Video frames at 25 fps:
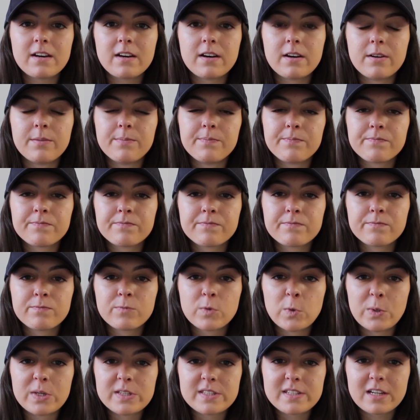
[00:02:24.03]
um,
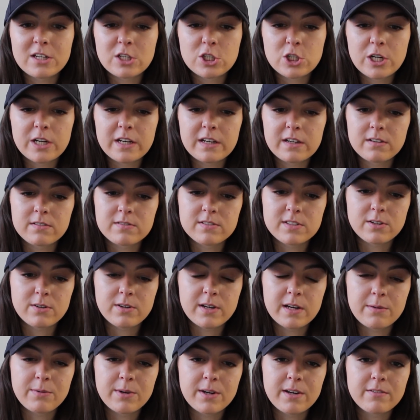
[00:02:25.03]
wanted to get traded and I was like,
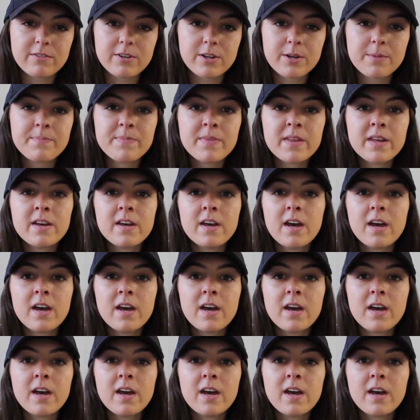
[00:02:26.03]
okay, whatever.